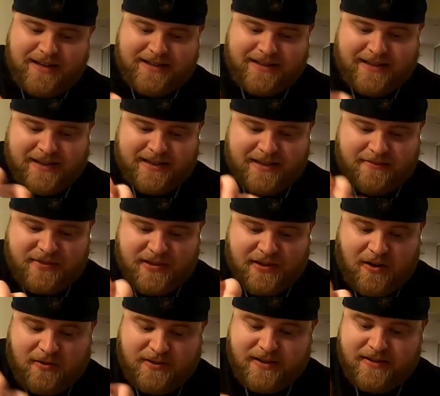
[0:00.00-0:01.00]
is stick some
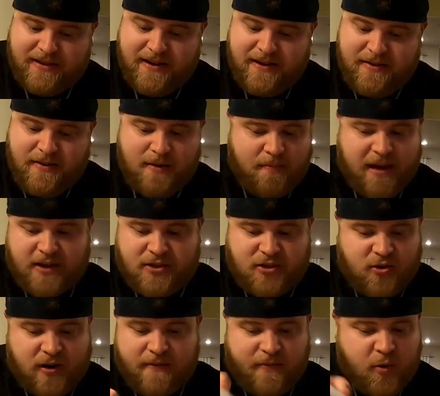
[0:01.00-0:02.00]
salt in there. Make
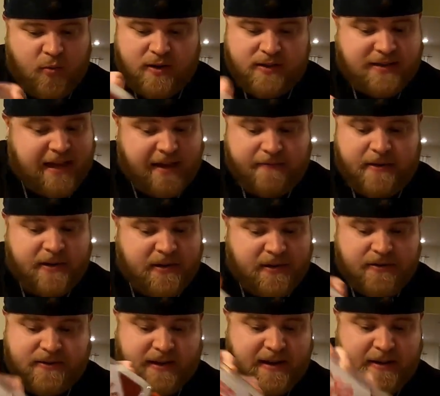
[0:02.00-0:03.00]
sure everyone's having a
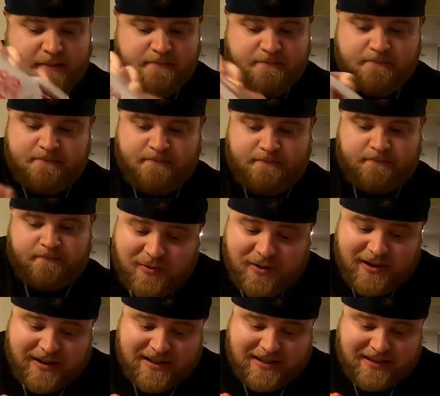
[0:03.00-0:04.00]
good time. We're
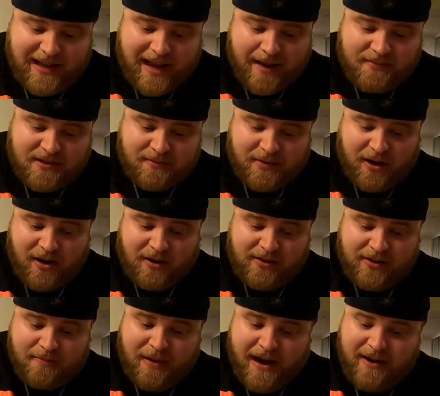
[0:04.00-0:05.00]
gonna slap some
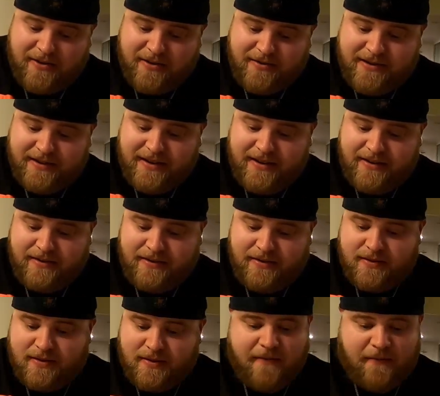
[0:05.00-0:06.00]
garlic powder in there.
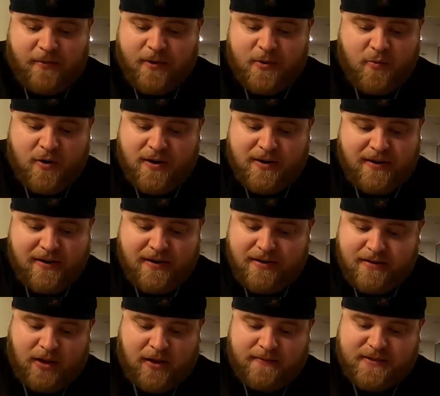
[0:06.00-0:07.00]
Everyone
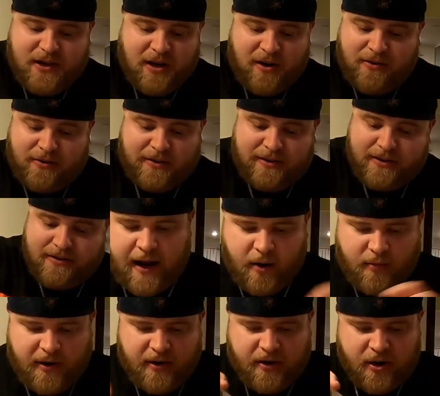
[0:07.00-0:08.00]
loves garlic. Now
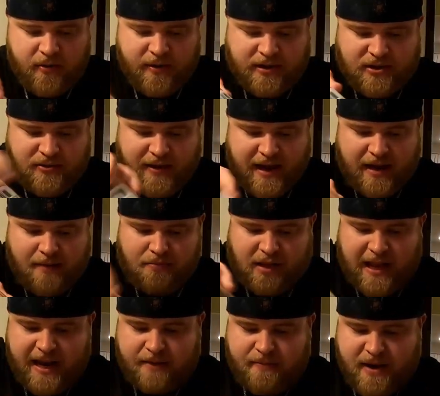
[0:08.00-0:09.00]
we are going to add
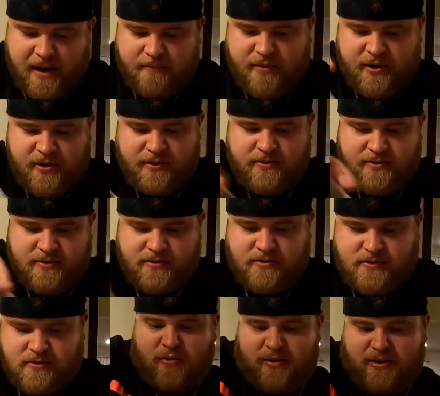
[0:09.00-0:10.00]
black pepper.
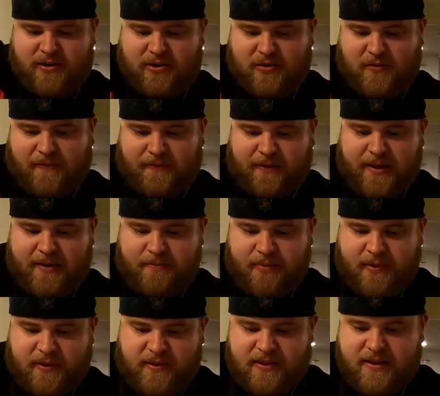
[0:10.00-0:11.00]
Going to
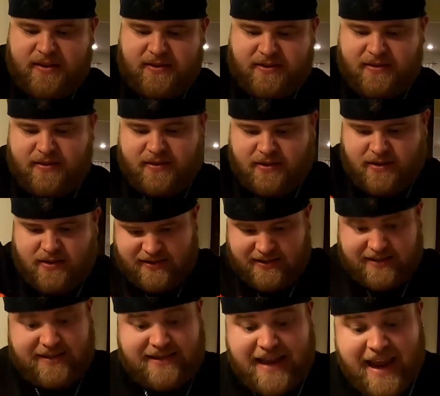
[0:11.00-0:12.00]
flip this
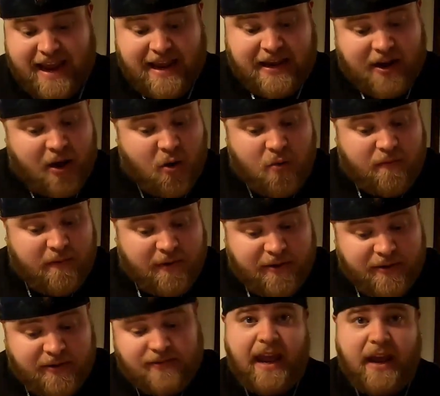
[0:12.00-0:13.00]
steak
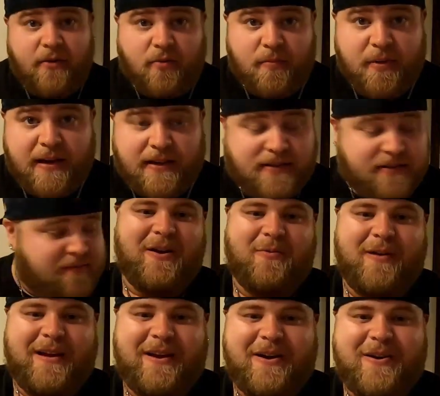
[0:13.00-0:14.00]
over and repeat. There
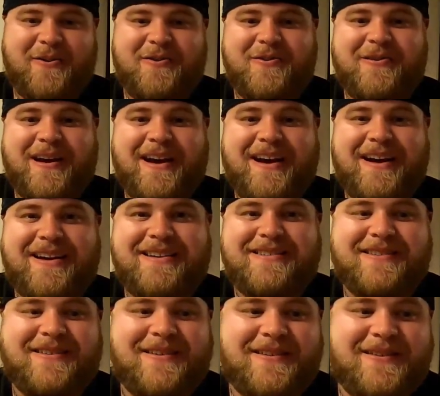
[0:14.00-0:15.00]
we go, you
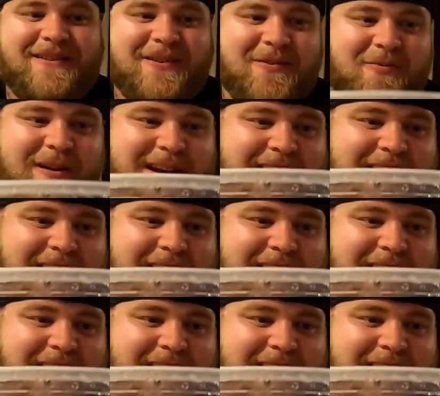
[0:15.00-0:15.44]
guys. We